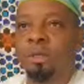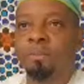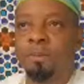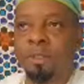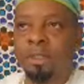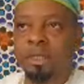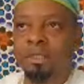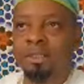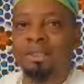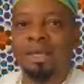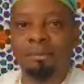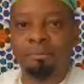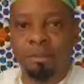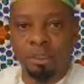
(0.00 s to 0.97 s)
to be
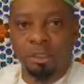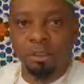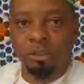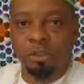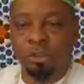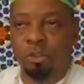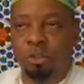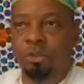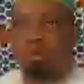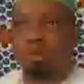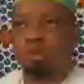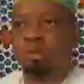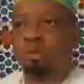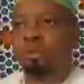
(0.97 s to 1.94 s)
tempted
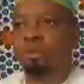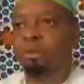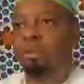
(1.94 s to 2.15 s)
to